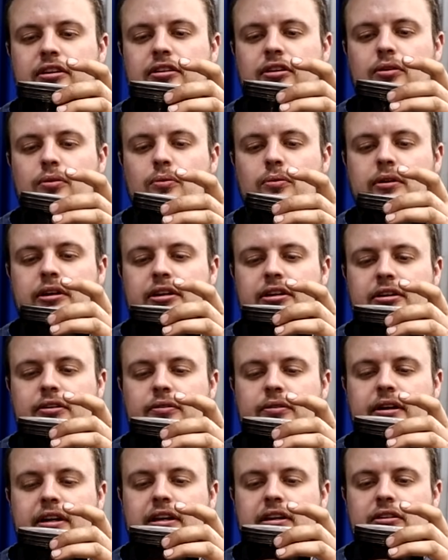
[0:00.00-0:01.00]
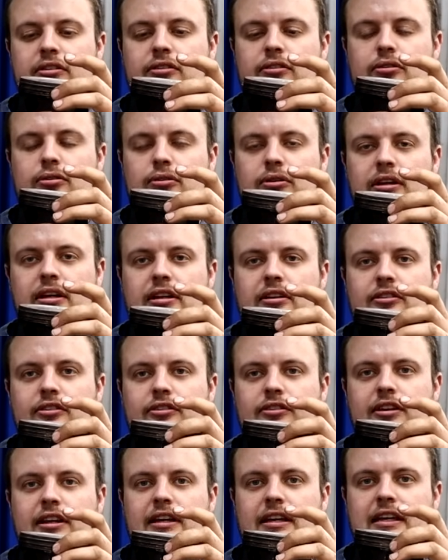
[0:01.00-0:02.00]
don't want your rings to get
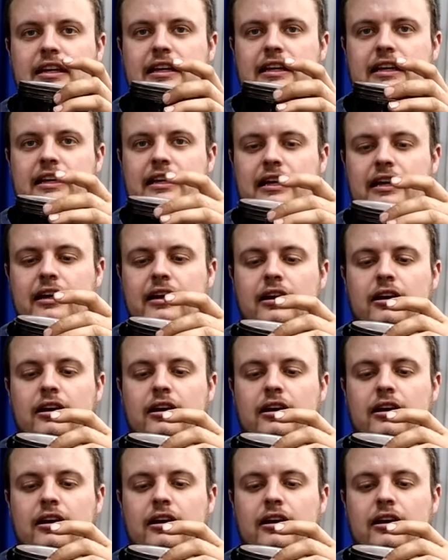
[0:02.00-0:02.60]
sticky